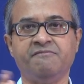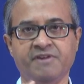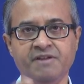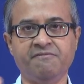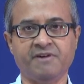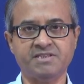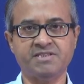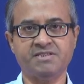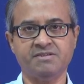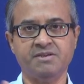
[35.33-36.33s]
very
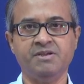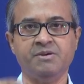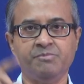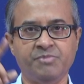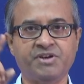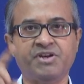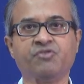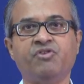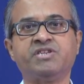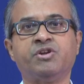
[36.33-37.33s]
fast, but
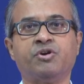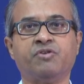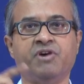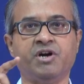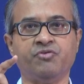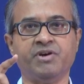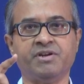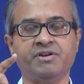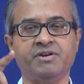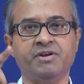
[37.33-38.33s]
requires a lot of
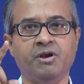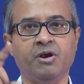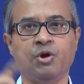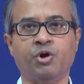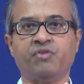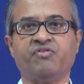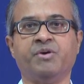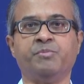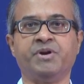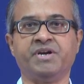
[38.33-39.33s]
hardware, lot of
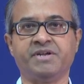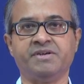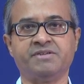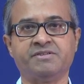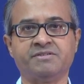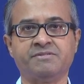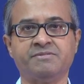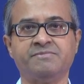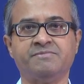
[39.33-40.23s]
comparators,